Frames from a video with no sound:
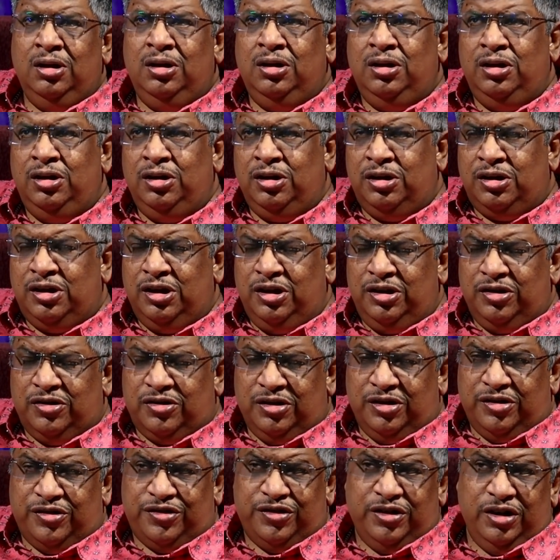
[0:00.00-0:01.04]
In case
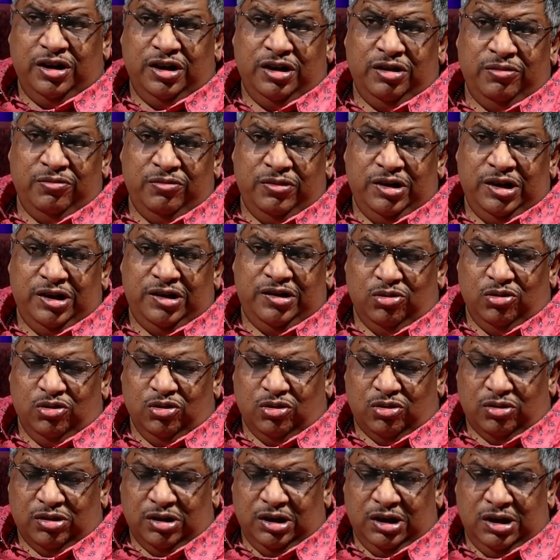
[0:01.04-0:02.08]
Russia invades
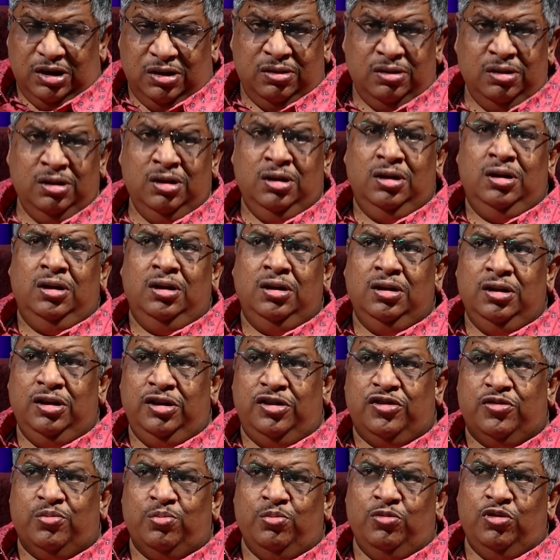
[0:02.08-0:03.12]
Ukraine,
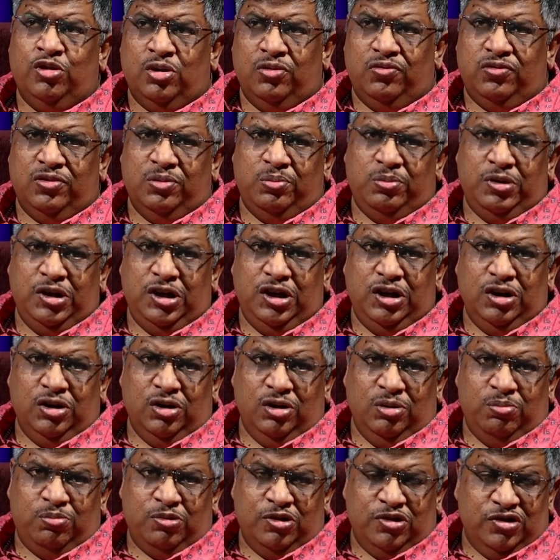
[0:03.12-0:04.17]
it's more of a buying
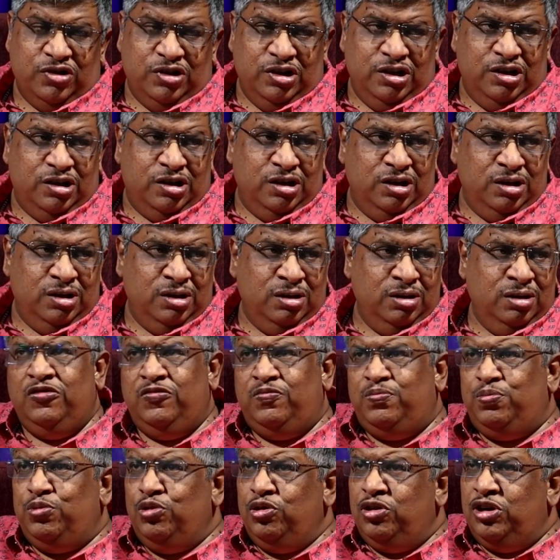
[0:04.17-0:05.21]
opportunity.
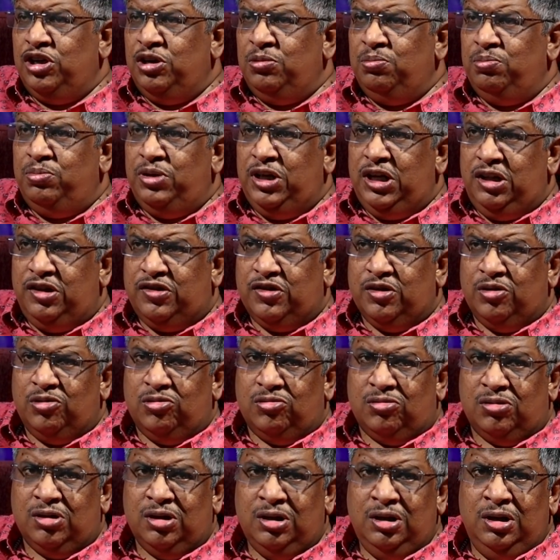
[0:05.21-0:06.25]
If Putin bails
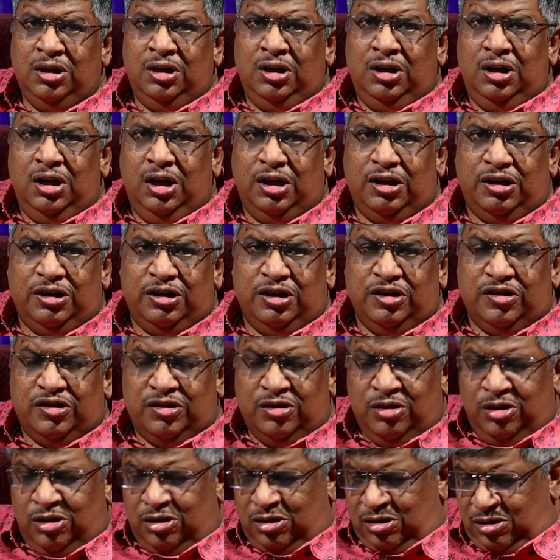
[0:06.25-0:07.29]
out and does
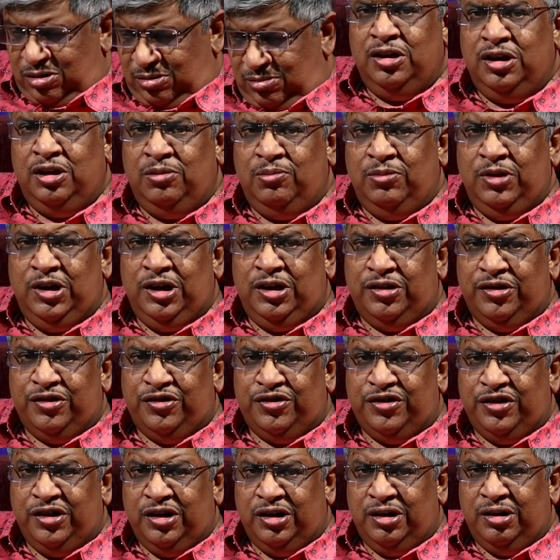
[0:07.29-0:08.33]
not invade
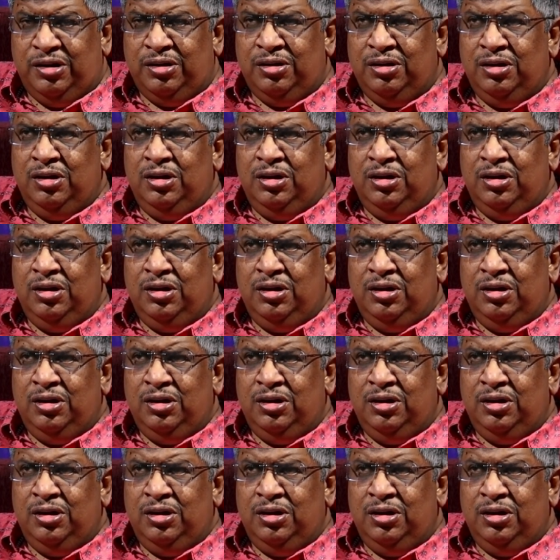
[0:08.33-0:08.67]
Russia,